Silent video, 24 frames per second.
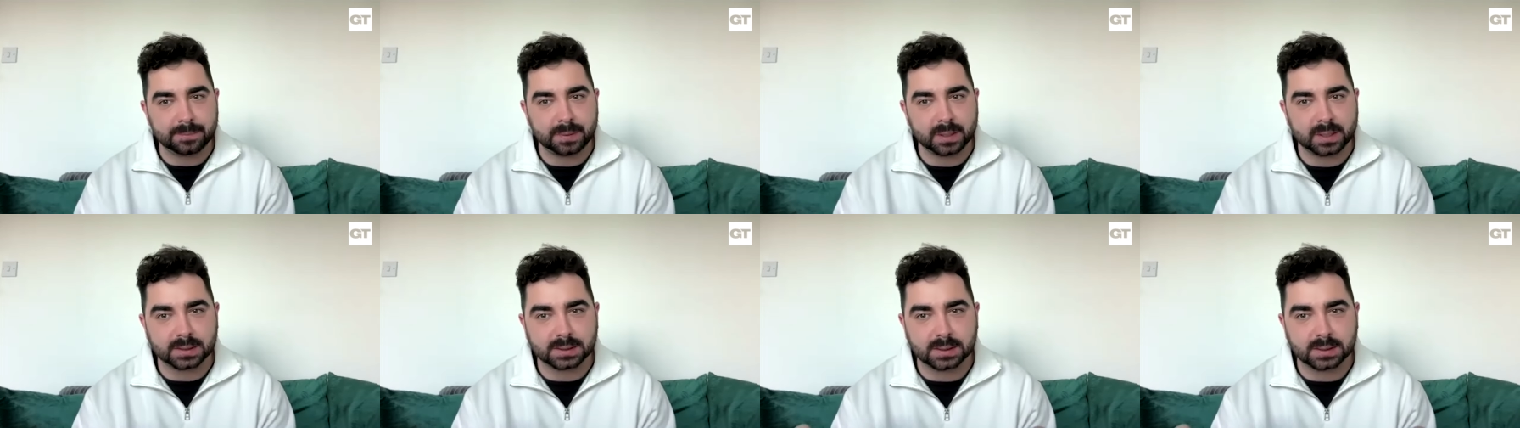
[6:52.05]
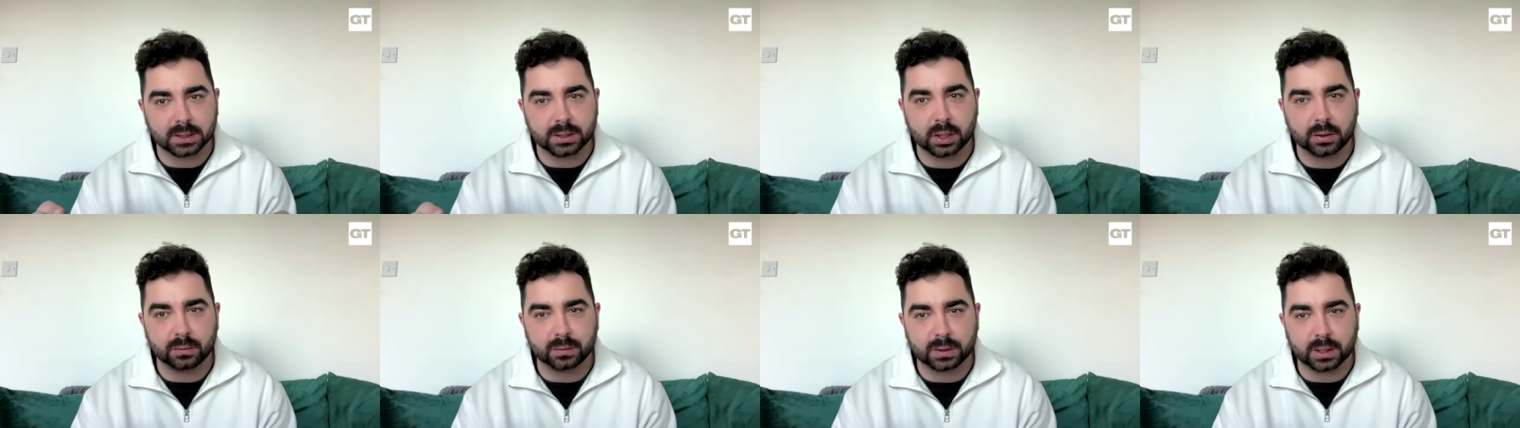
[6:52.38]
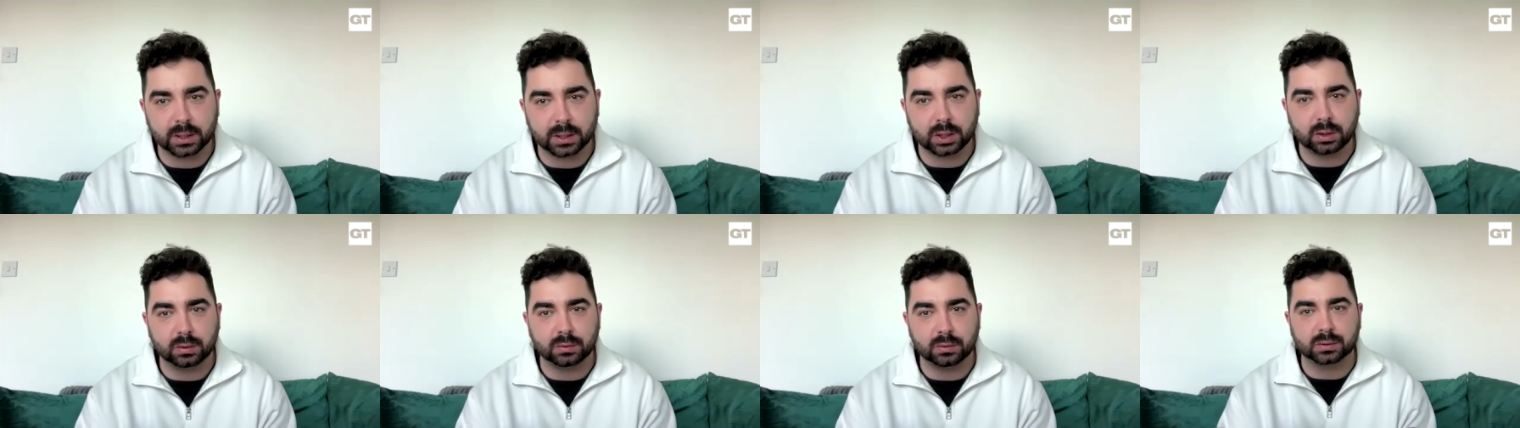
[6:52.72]
Because I know
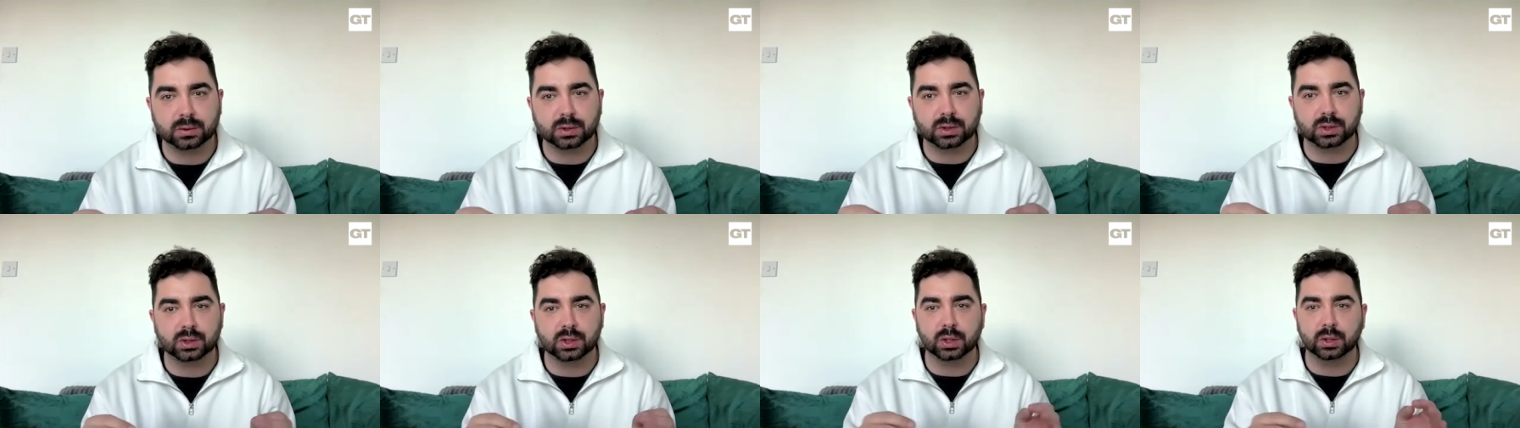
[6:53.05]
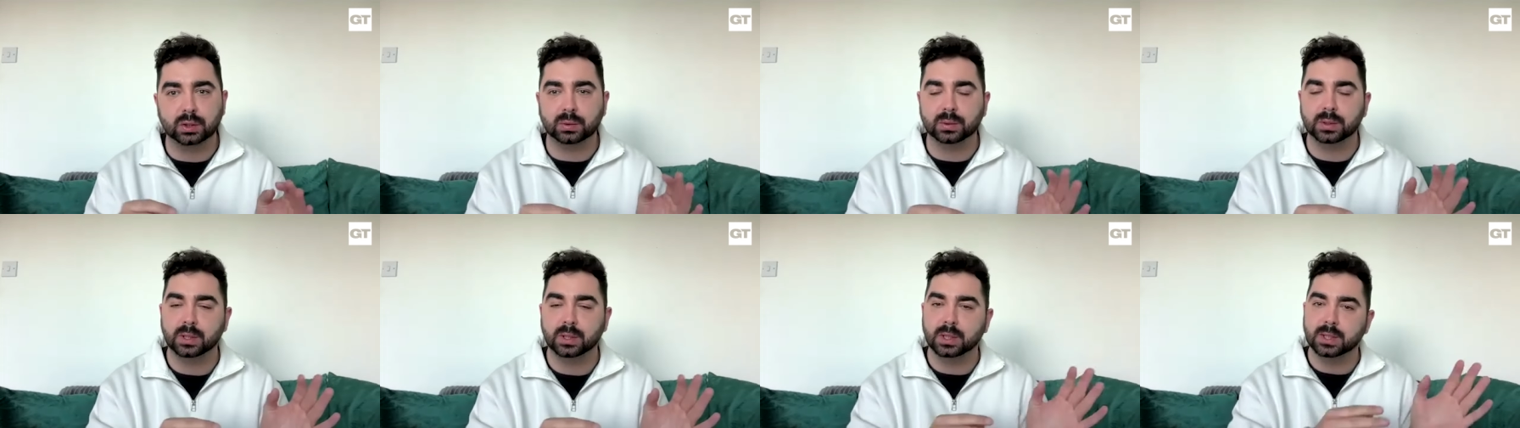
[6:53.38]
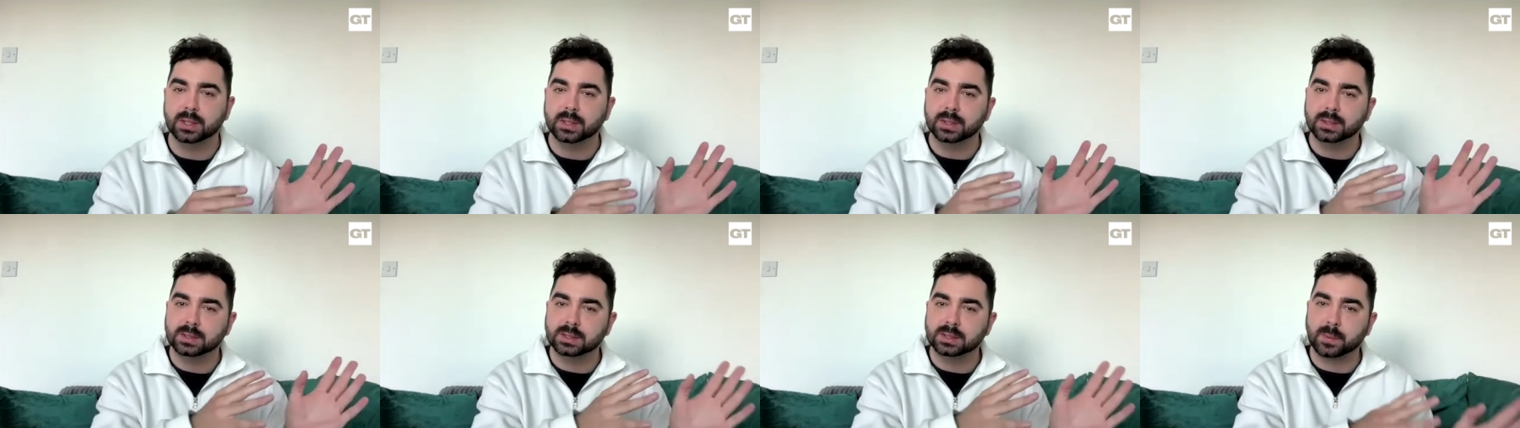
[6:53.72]
that you two
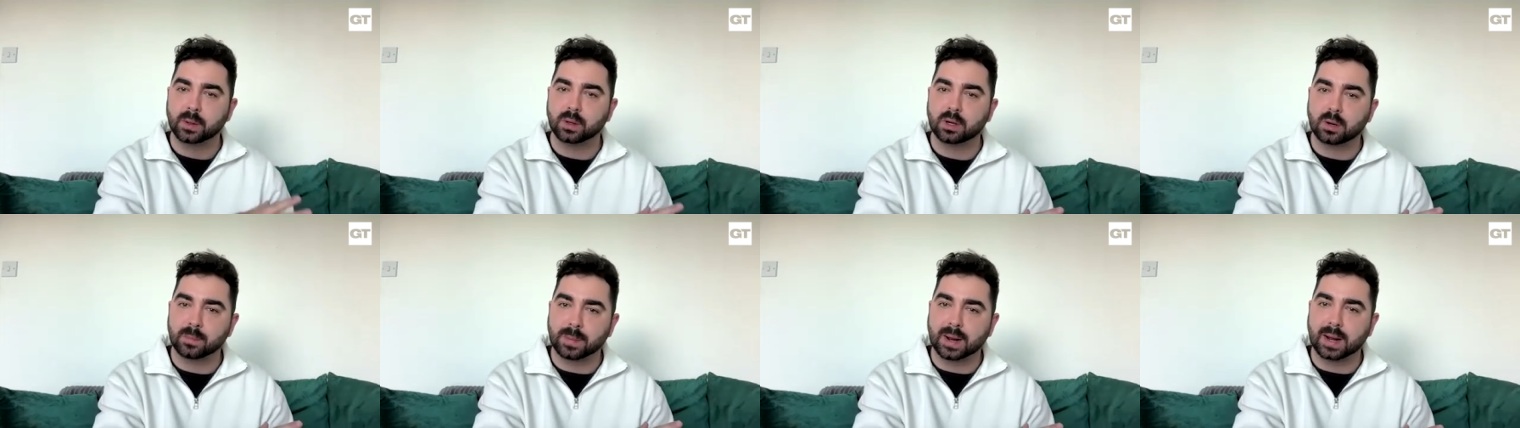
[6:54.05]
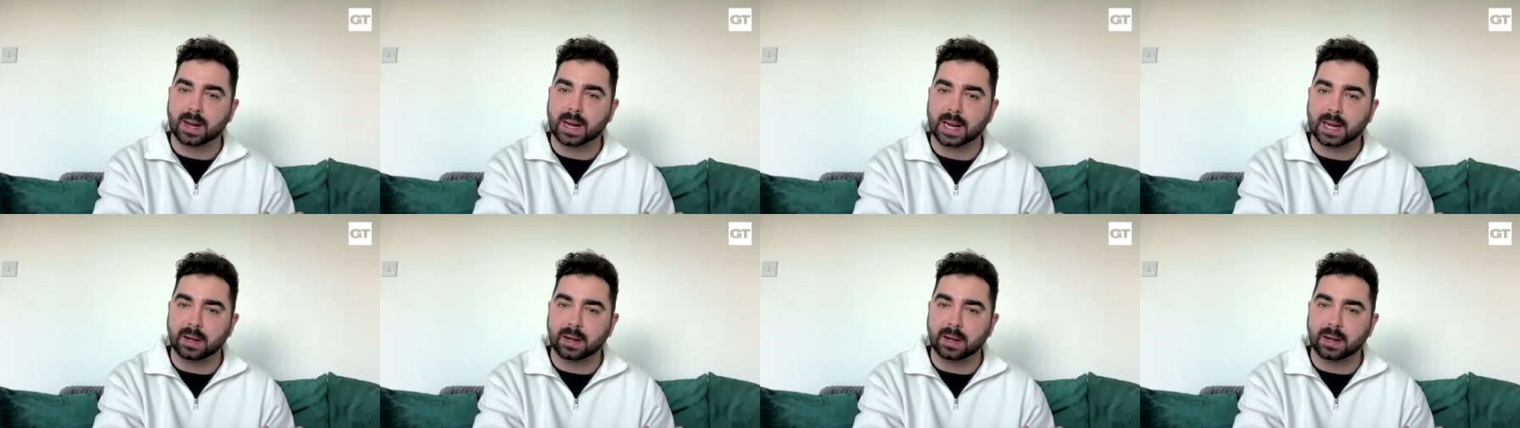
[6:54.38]
spoke about